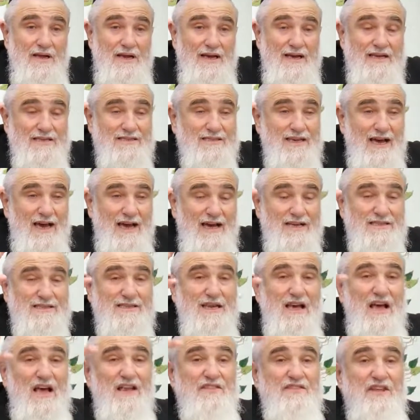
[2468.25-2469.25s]
he says,
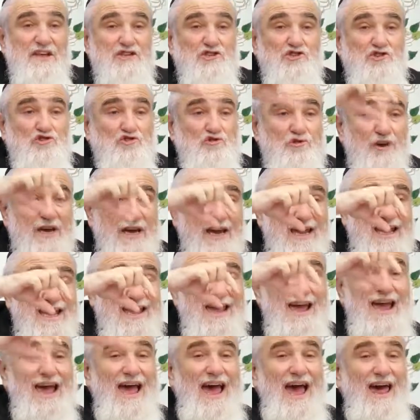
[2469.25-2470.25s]
the
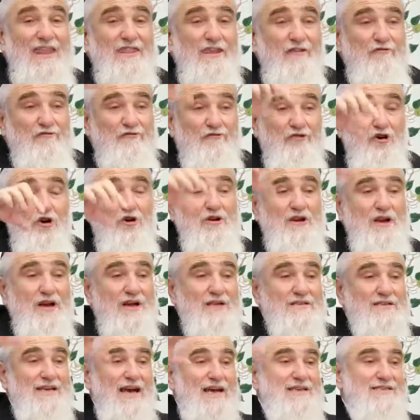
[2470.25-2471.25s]
tree and the fruit
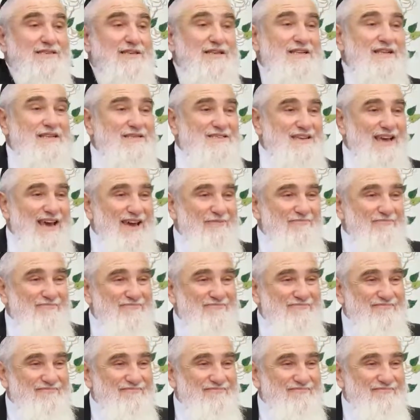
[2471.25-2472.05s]
tasted the same.